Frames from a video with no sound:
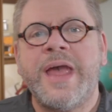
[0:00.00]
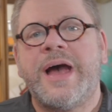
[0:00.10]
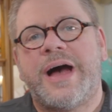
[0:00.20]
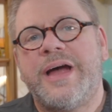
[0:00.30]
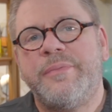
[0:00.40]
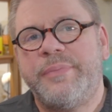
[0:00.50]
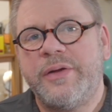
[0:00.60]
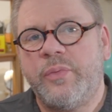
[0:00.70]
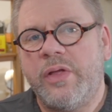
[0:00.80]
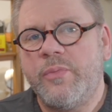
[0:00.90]
Hi, I'm
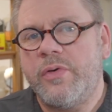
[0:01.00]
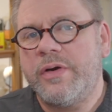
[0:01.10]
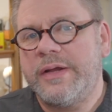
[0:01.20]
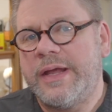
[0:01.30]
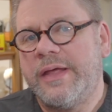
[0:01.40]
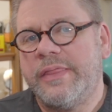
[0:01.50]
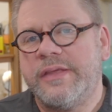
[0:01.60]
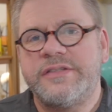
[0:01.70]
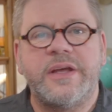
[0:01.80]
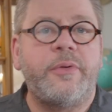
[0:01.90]
Ben Wilmore, and
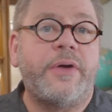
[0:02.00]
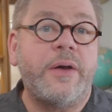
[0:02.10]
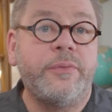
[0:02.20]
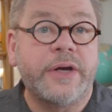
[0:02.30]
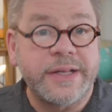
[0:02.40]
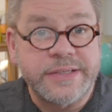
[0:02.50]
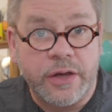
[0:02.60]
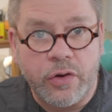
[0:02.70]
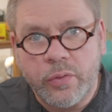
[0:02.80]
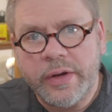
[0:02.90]
this time around we're going to
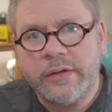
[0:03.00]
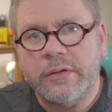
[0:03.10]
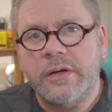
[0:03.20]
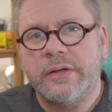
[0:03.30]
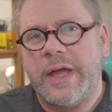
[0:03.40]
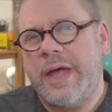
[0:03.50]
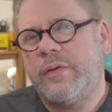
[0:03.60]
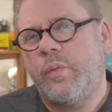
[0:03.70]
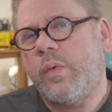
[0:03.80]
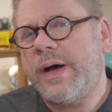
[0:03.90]
take a quick look
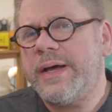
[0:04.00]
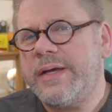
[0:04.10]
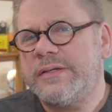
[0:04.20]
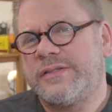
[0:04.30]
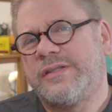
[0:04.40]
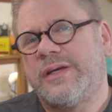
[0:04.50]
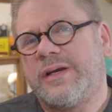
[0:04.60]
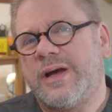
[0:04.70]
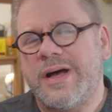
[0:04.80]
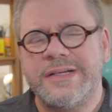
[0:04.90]
at why does the
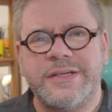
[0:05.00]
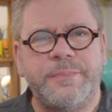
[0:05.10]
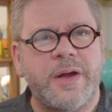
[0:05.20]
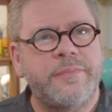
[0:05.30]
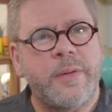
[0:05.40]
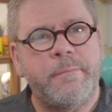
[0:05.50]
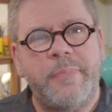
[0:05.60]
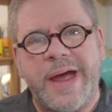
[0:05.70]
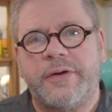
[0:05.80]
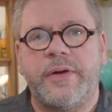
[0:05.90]
concept of the
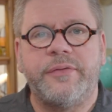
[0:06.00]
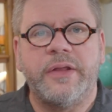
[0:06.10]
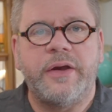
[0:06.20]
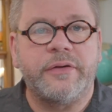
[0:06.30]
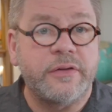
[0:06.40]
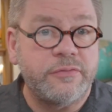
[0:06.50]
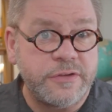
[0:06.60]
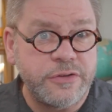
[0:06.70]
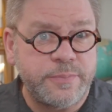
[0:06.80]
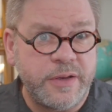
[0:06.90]
background layer
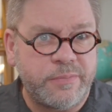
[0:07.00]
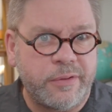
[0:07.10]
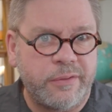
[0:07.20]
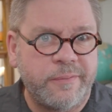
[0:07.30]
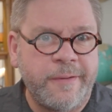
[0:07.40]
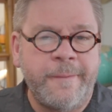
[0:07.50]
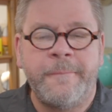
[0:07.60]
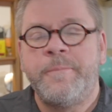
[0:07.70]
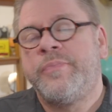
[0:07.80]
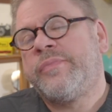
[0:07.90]
confuse people.
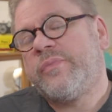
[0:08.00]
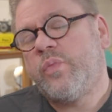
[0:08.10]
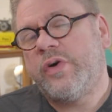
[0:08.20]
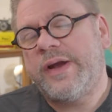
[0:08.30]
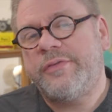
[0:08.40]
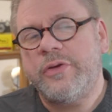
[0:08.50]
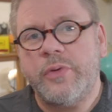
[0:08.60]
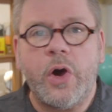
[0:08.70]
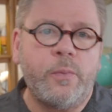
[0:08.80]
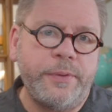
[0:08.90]
Whenever you
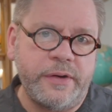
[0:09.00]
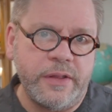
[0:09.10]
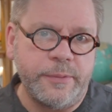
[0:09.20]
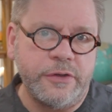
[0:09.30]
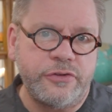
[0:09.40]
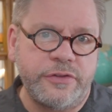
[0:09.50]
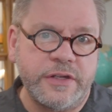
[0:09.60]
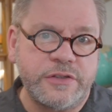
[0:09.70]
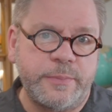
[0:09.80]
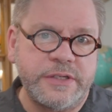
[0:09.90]
open an image
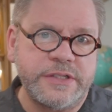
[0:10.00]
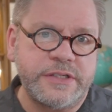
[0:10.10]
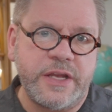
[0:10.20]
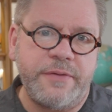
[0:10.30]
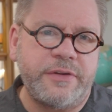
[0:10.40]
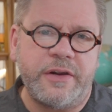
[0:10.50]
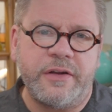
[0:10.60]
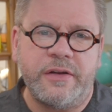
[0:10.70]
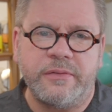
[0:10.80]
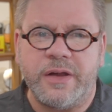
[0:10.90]
that's been saved in
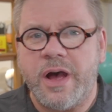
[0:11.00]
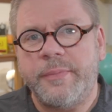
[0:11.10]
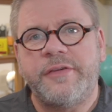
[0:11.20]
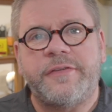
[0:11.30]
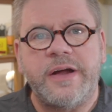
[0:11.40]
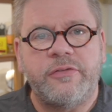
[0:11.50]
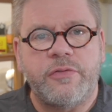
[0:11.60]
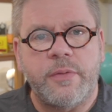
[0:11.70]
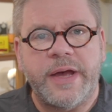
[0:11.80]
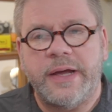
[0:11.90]
a common file
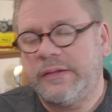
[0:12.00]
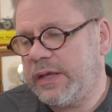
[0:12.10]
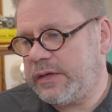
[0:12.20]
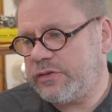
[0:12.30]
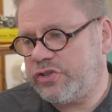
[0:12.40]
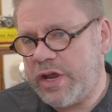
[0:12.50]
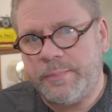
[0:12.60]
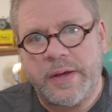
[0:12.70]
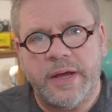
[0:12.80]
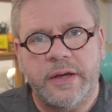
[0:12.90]
format like
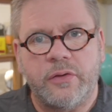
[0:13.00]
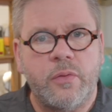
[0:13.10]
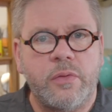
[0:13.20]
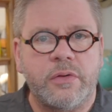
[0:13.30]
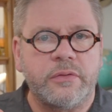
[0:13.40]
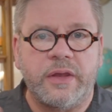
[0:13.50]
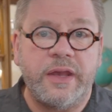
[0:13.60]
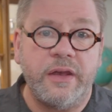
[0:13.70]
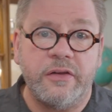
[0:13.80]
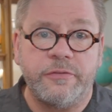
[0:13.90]
JPEG or
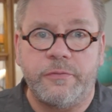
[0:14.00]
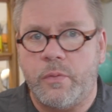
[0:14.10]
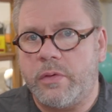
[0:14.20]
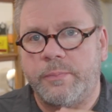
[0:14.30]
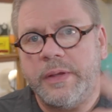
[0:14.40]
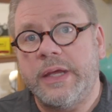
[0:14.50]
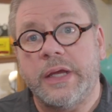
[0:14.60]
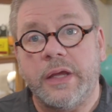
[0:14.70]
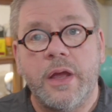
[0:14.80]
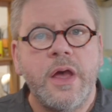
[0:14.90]
GIF or
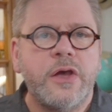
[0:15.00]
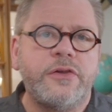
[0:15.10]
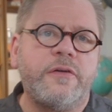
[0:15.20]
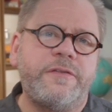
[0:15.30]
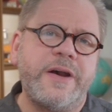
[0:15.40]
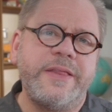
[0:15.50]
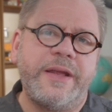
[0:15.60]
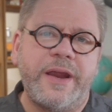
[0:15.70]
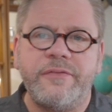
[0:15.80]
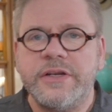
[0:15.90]
PNG, you'll find
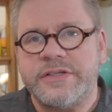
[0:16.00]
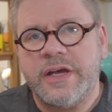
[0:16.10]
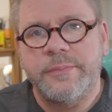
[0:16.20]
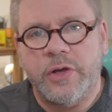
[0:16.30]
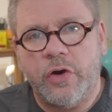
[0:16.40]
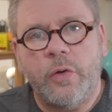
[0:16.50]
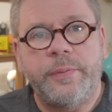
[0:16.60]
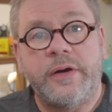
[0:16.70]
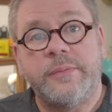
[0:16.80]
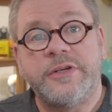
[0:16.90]
that every time you
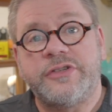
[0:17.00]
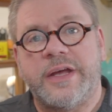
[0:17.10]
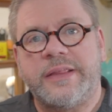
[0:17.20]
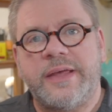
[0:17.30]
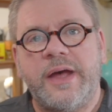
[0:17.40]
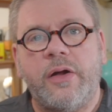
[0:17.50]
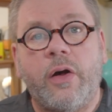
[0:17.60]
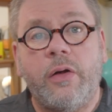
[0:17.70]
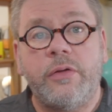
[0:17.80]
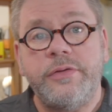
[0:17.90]
open an image like that,
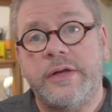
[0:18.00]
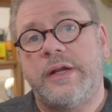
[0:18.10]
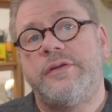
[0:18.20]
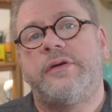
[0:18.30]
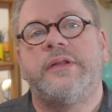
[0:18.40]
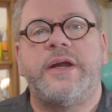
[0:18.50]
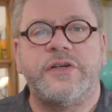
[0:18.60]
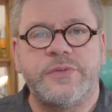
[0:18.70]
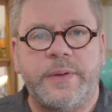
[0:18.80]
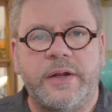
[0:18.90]
all you get in your
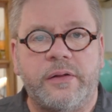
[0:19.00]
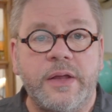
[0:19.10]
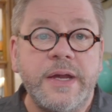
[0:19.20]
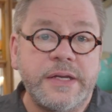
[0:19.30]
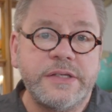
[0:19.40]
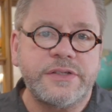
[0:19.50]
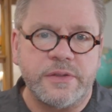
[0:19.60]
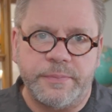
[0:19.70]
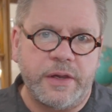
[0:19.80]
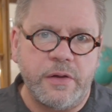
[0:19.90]
layers panel is
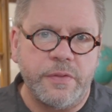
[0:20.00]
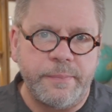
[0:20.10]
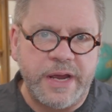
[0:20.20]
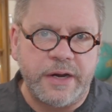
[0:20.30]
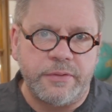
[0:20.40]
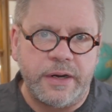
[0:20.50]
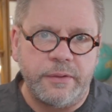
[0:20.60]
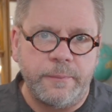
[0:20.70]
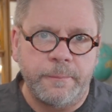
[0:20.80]
something called the background.